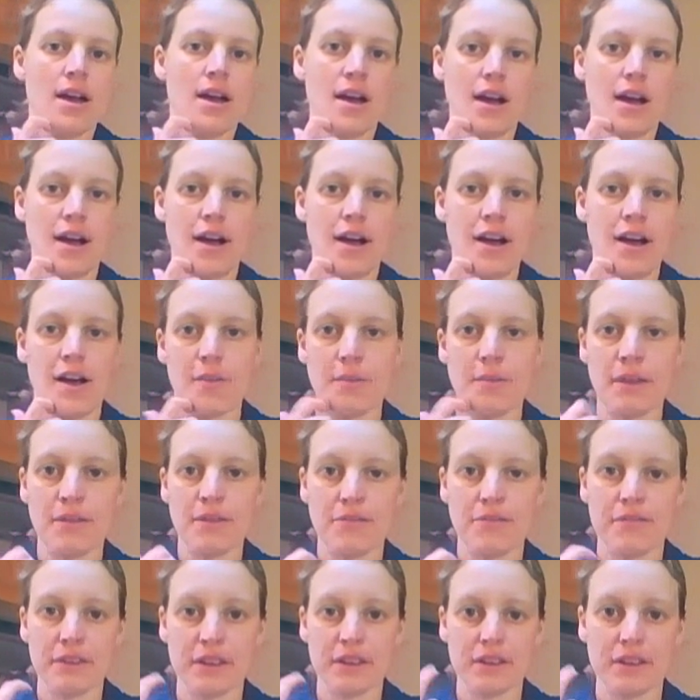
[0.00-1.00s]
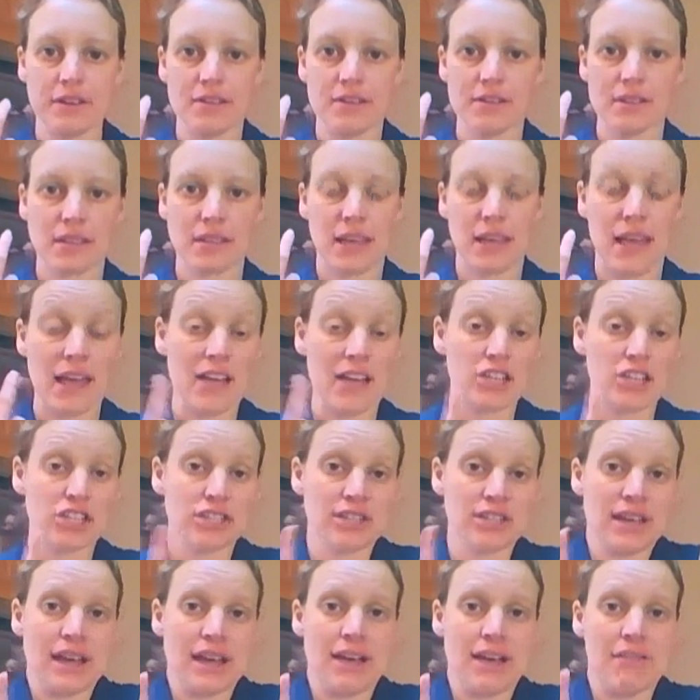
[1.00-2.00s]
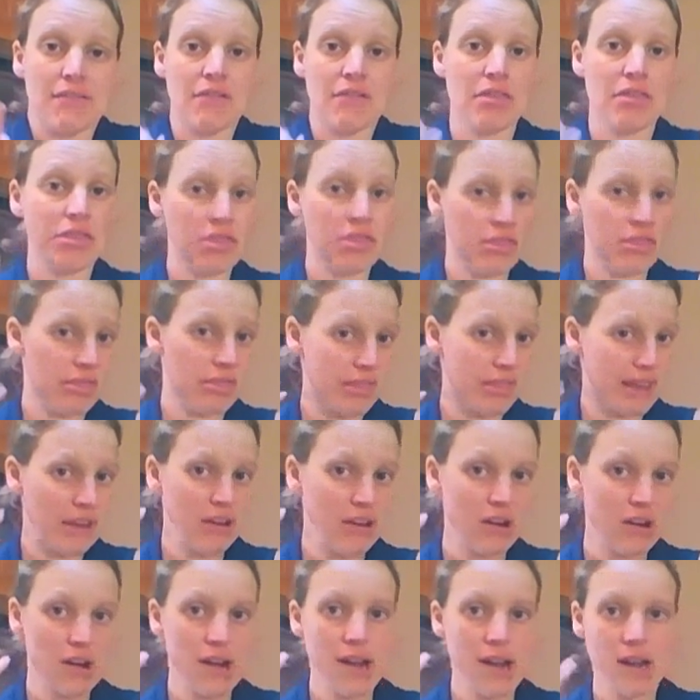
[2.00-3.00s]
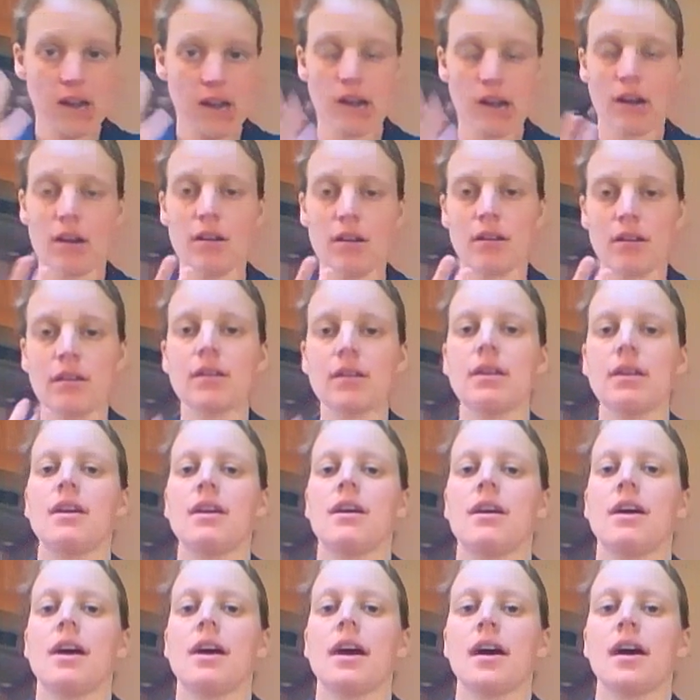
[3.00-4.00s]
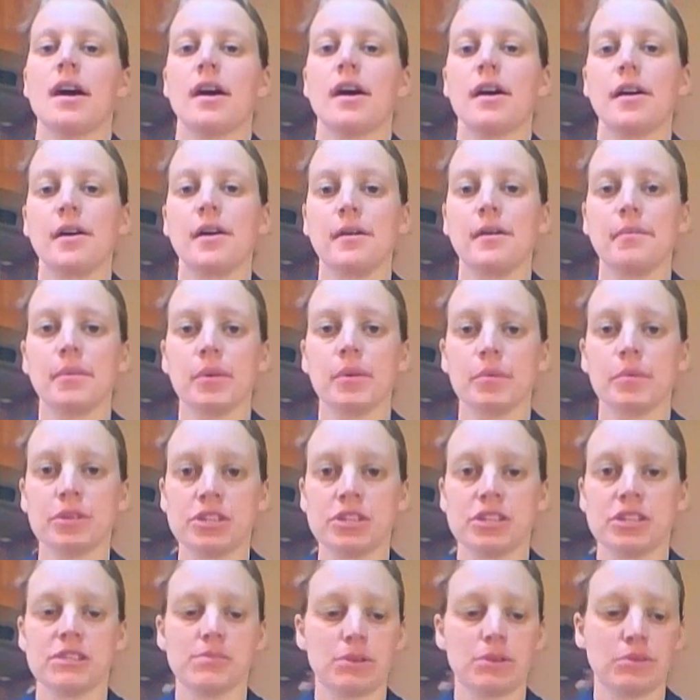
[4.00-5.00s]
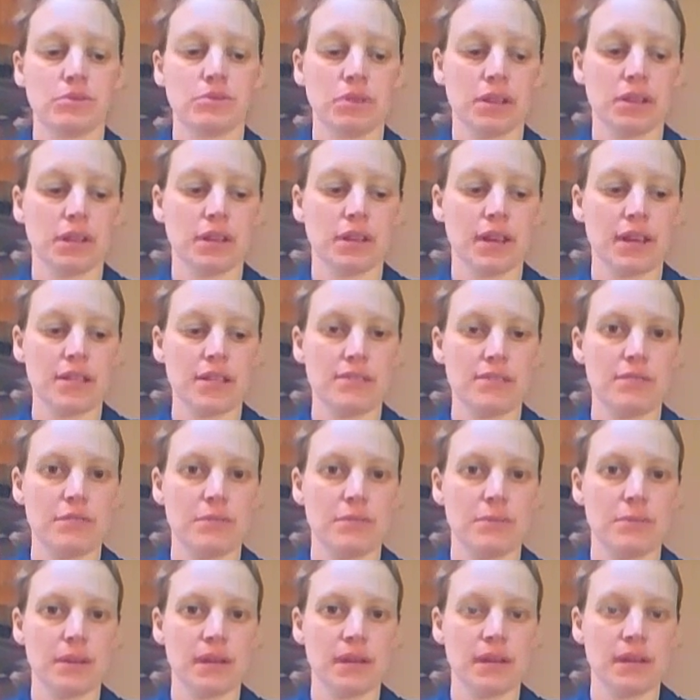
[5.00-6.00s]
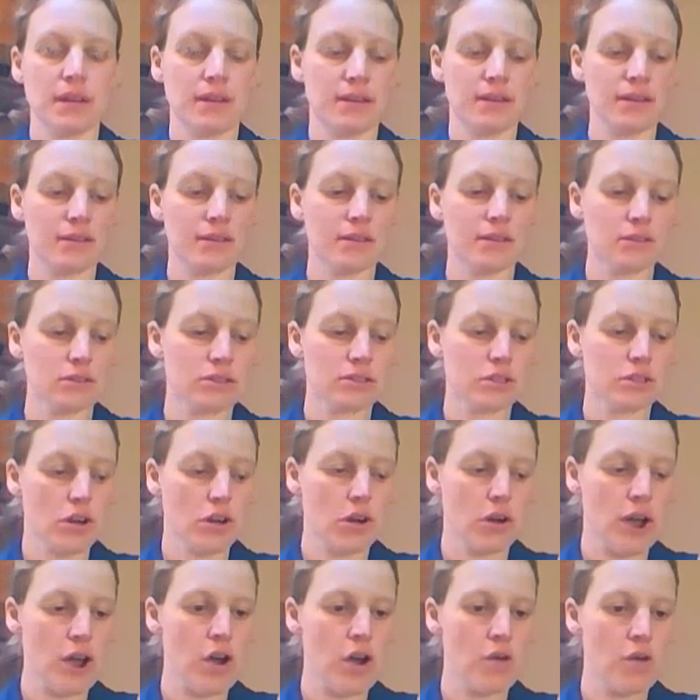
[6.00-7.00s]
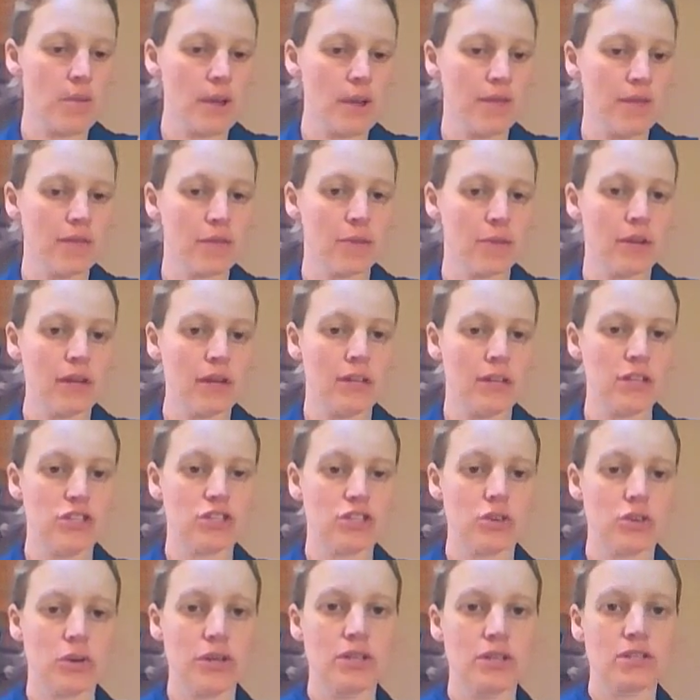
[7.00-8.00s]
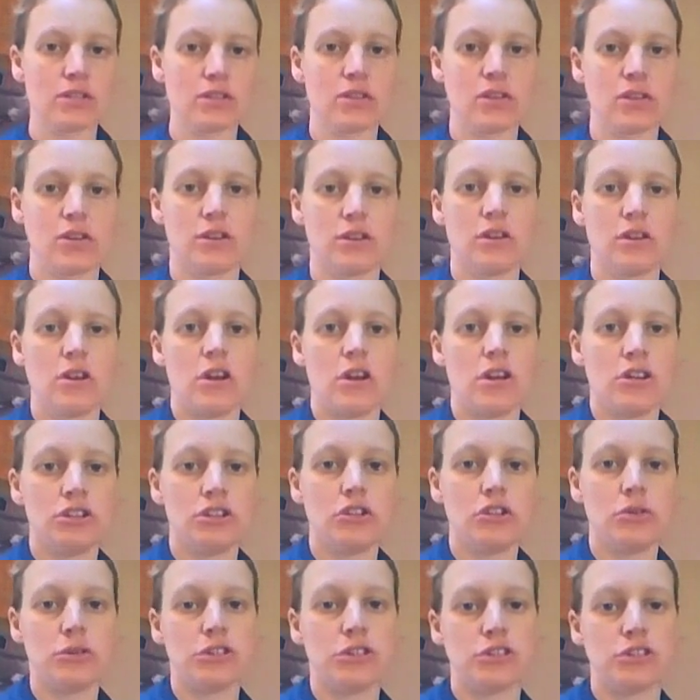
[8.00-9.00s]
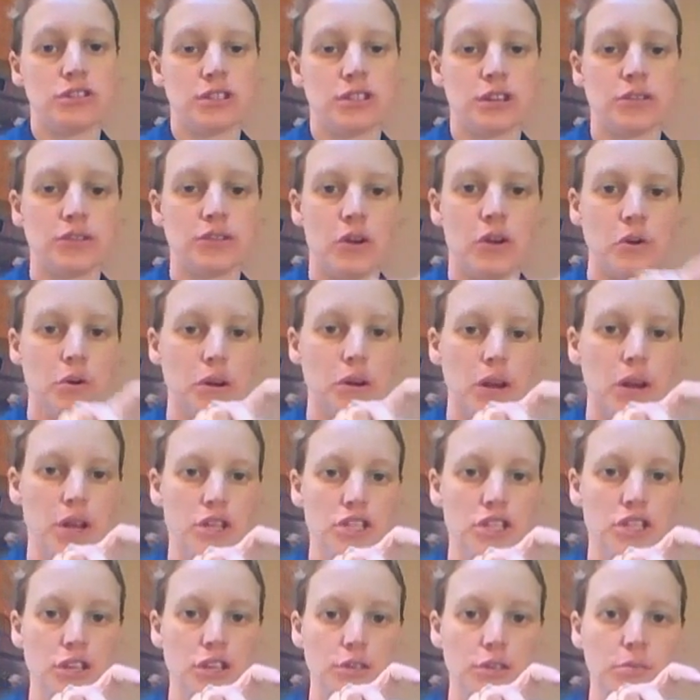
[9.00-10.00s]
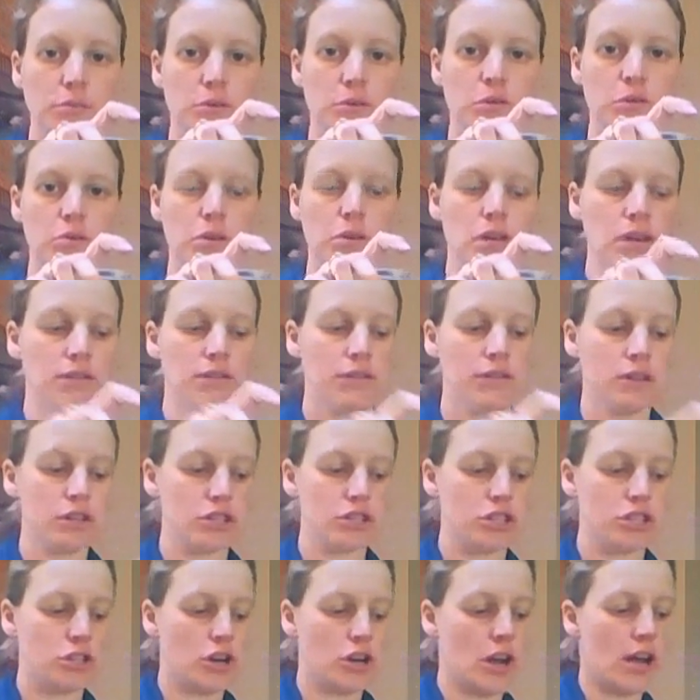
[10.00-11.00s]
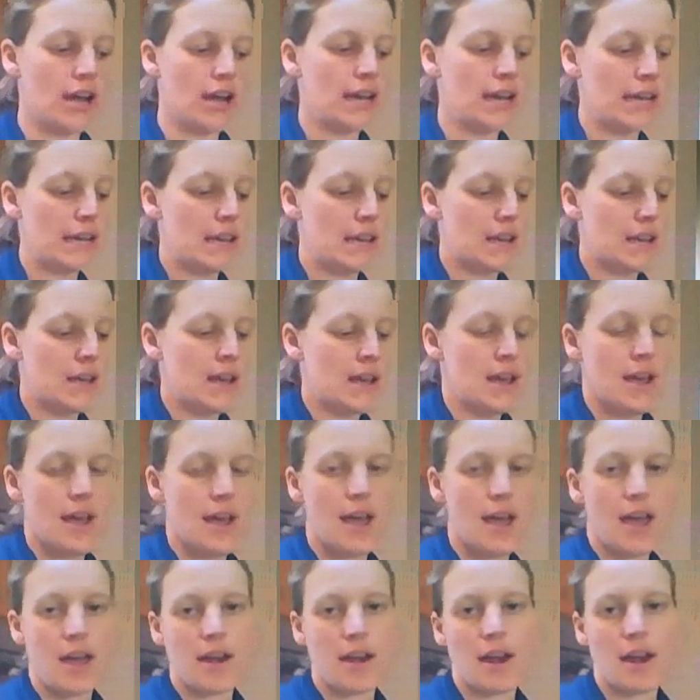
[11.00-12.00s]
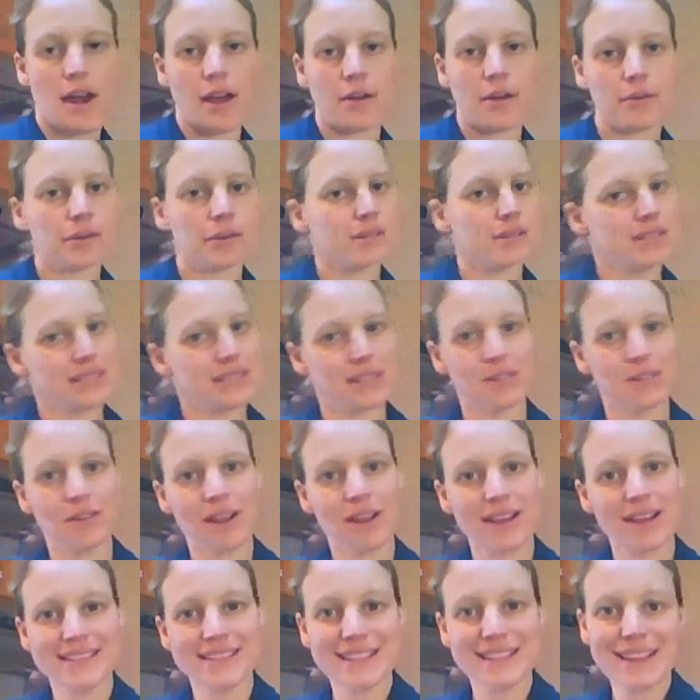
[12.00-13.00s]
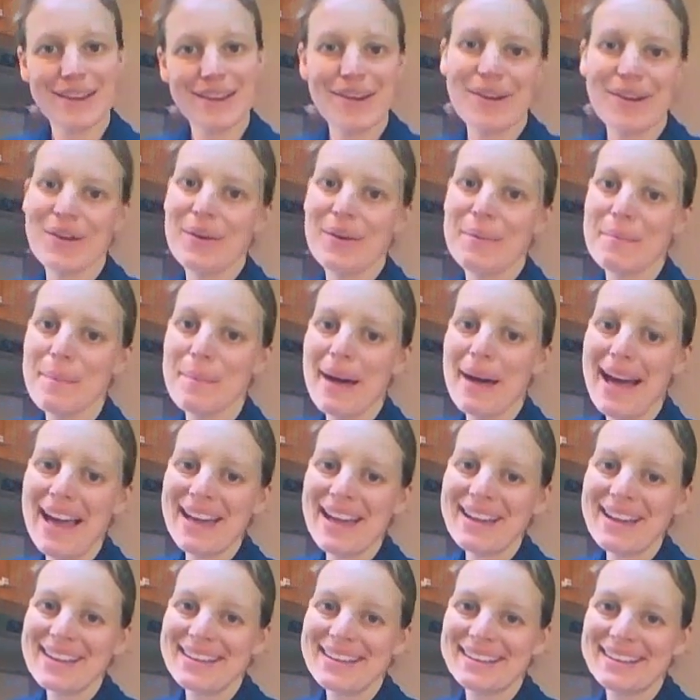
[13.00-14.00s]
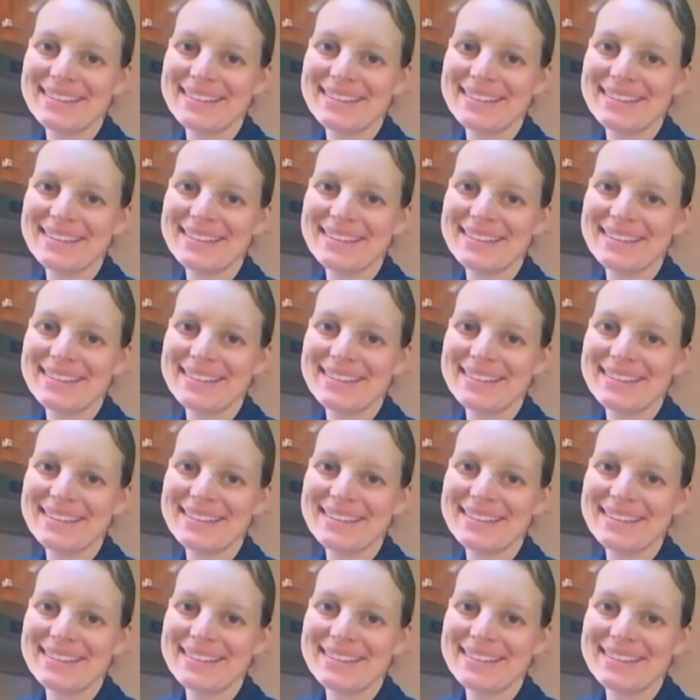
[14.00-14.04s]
It feels like I actually have thicker hair, which has been really nice for me. So I hope everyone enjoys their do-it-yourself coconut shampoo. Give it a try, and I will see you guys later. Bye.